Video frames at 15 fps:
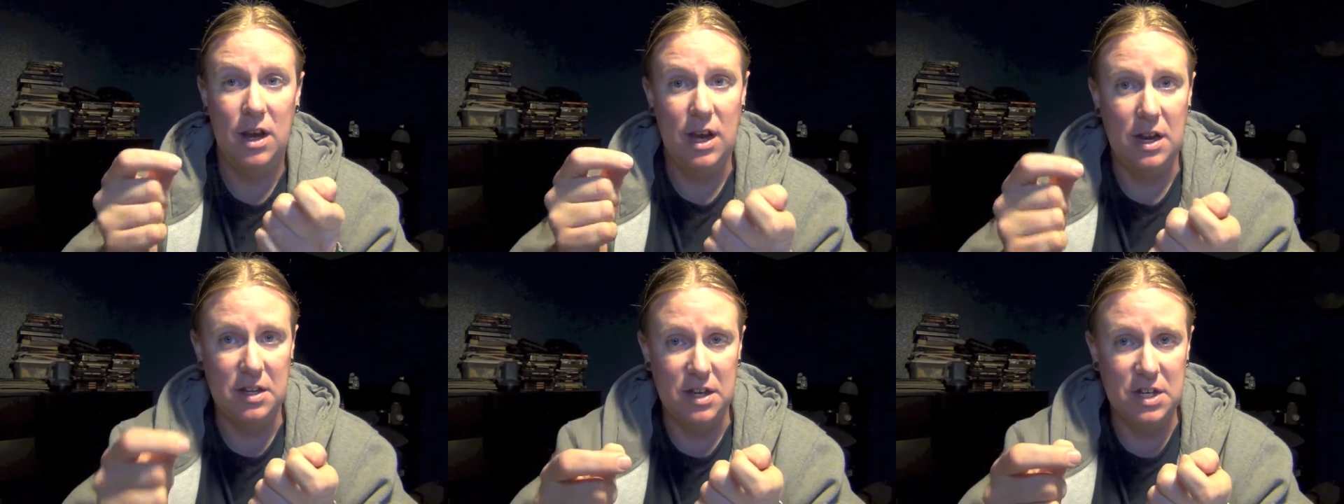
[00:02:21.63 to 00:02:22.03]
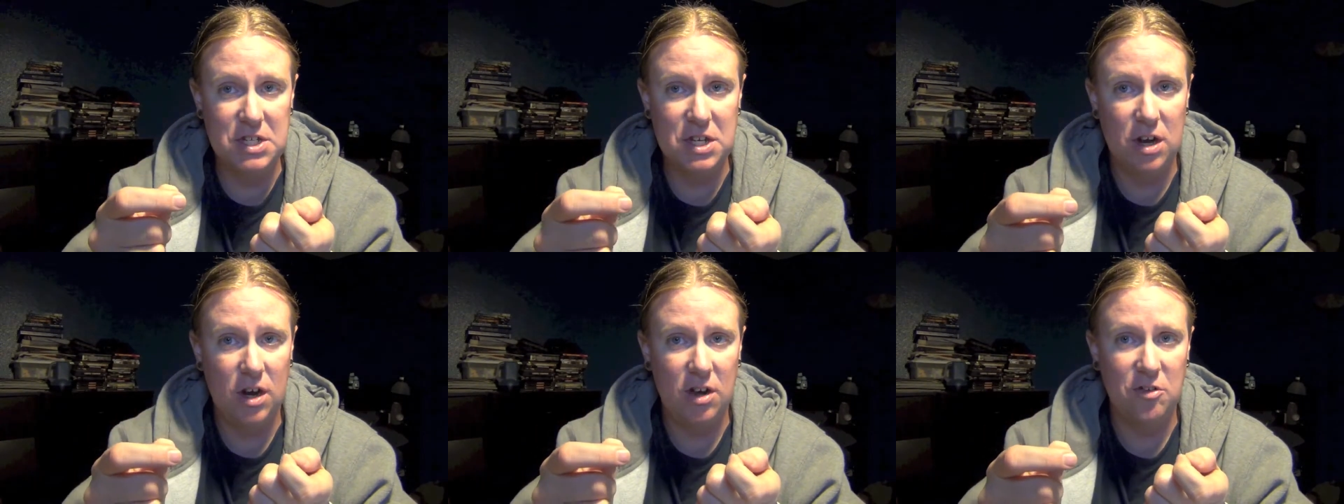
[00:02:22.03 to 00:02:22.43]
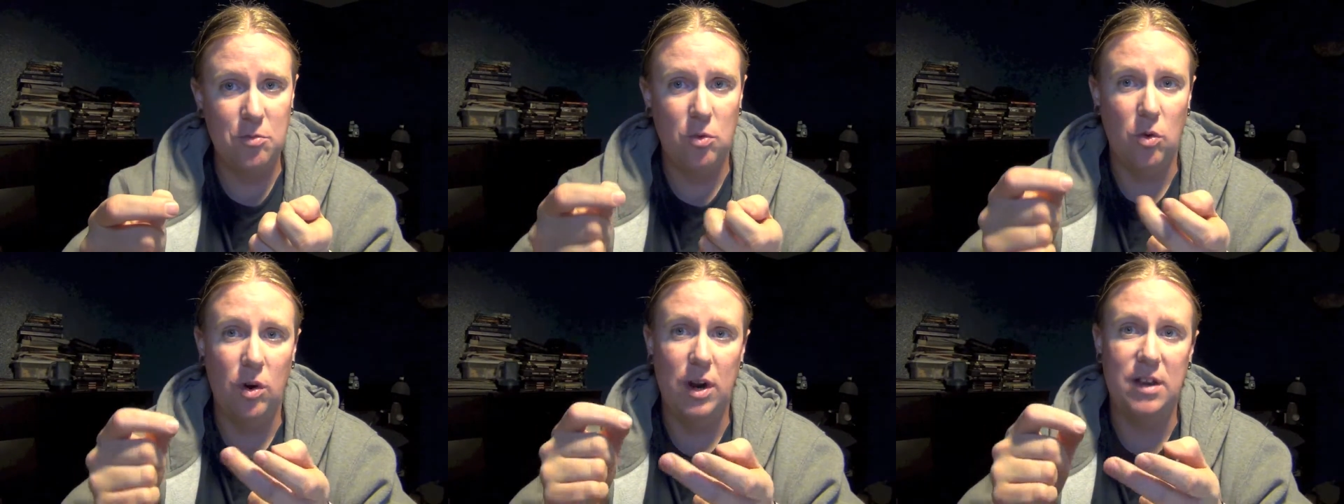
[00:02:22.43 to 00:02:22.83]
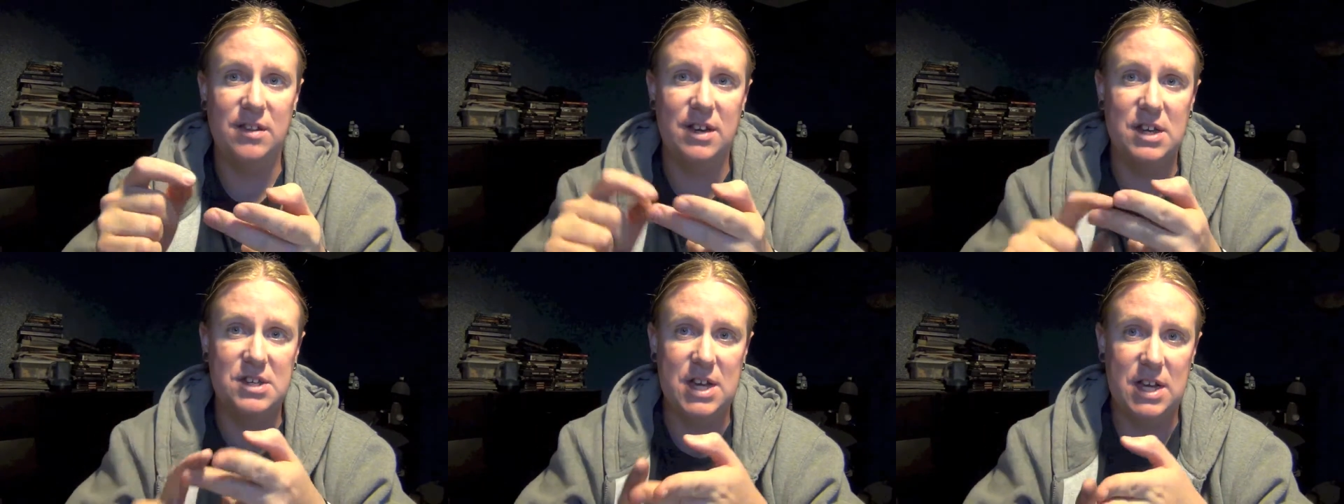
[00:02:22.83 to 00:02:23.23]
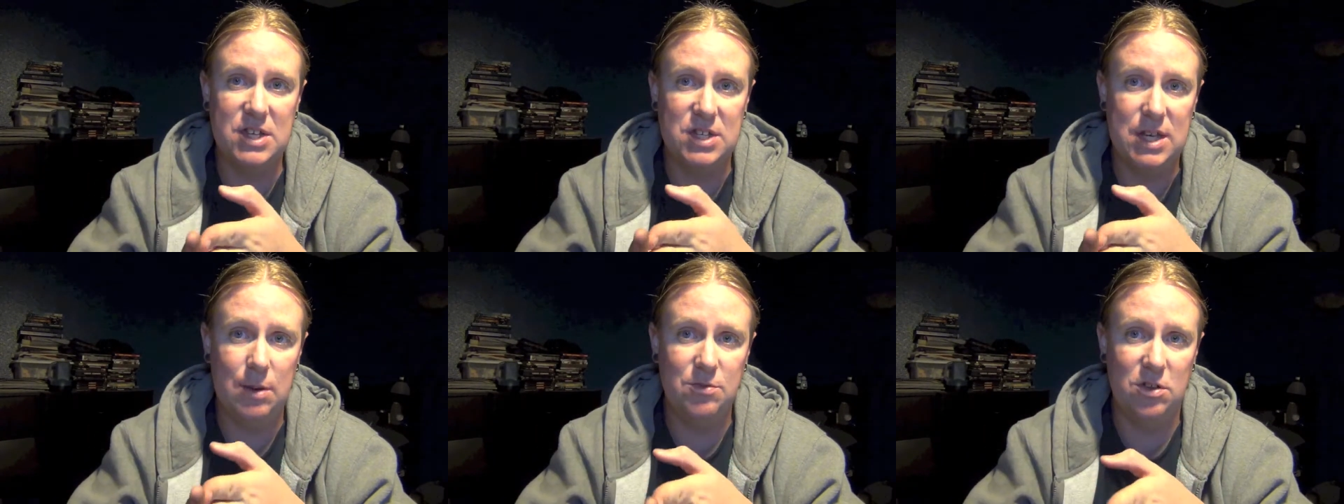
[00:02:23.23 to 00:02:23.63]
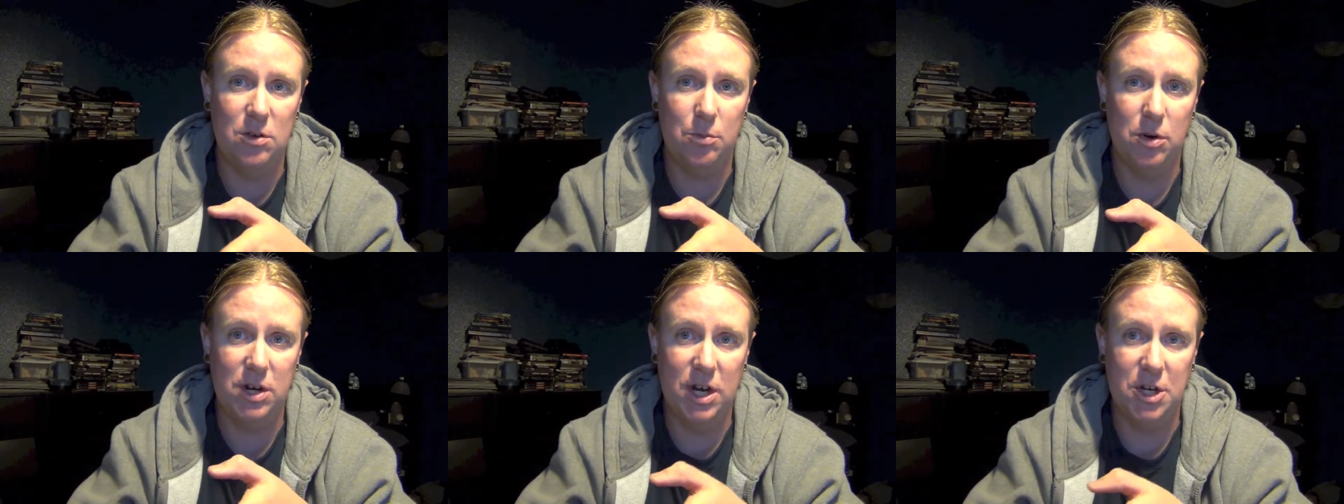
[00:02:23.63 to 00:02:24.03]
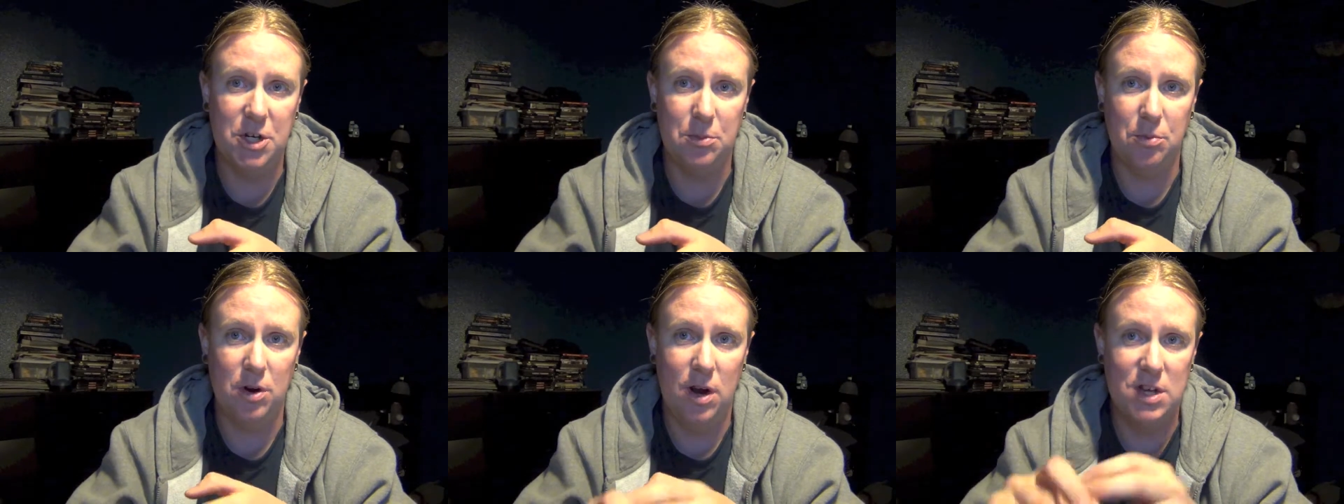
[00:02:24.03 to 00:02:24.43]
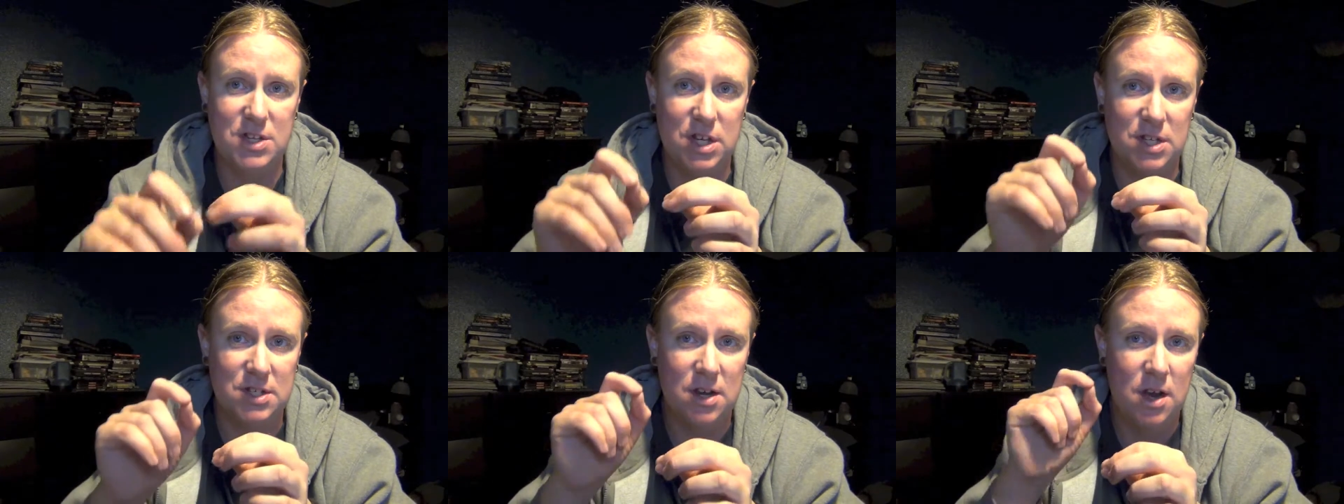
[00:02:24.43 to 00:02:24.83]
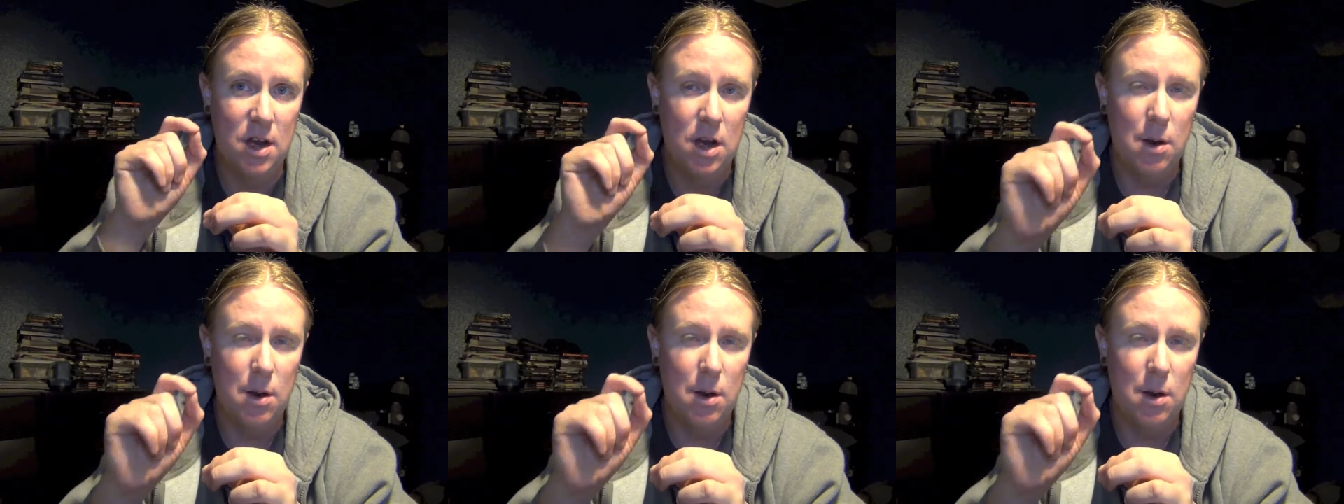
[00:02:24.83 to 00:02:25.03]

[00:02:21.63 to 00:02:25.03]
It does cost more, and it does add steps in the production process,